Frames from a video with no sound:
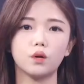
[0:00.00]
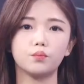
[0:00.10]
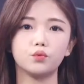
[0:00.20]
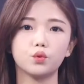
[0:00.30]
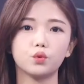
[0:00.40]

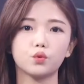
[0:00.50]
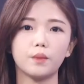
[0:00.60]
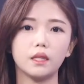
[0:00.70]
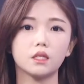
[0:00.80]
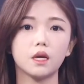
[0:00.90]
tricked,
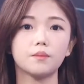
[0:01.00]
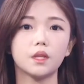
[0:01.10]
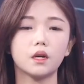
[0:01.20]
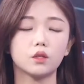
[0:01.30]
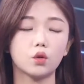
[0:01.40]

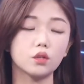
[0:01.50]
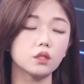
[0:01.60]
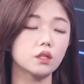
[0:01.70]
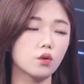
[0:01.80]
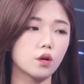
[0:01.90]
betrayed,
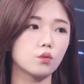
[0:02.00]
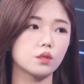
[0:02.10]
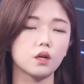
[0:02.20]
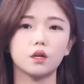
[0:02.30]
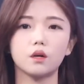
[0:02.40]
and that the
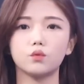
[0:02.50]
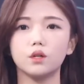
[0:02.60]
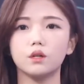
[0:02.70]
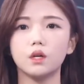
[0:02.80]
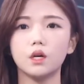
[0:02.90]
trust was
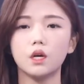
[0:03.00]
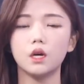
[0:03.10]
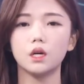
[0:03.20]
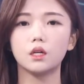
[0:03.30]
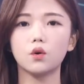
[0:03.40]
broken.
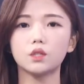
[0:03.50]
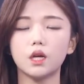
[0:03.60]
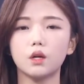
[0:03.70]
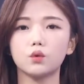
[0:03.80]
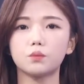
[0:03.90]

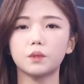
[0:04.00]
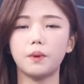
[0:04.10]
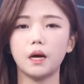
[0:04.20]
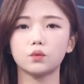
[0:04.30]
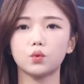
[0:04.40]

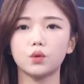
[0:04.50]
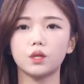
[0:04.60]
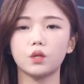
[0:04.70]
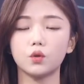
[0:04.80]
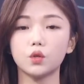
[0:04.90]
Because
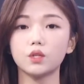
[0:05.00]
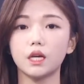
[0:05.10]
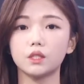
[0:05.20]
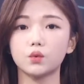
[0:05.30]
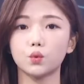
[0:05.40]

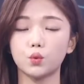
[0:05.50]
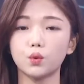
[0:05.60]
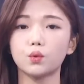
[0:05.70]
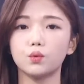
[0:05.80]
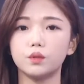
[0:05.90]
he
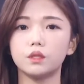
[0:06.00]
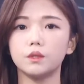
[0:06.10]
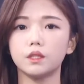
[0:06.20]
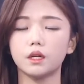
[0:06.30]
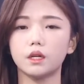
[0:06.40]
said
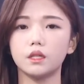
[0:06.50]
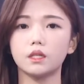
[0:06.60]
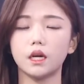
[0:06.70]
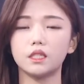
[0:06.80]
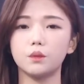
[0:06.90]
essentially that
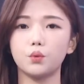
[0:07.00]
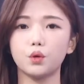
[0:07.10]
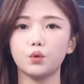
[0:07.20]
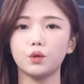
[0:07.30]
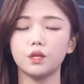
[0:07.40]

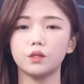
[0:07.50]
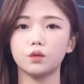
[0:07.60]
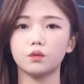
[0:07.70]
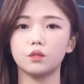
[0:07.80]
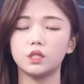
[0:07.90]
he
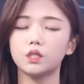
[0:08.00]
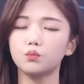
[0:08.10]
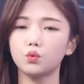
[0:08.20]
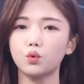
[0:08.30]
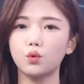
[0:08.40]
had given
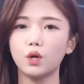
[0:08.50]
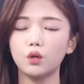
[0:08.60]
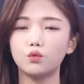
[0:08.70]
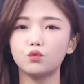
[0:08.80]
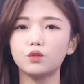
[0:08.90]
his
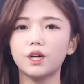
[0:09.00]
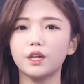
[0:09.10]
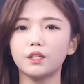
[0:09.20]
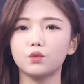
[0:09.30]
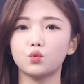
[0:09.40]
time,
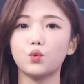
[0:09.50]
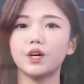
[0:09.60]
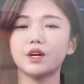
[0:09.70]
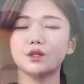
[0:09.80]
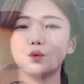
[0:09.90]
his
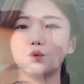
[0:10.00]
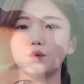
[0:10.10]
effort to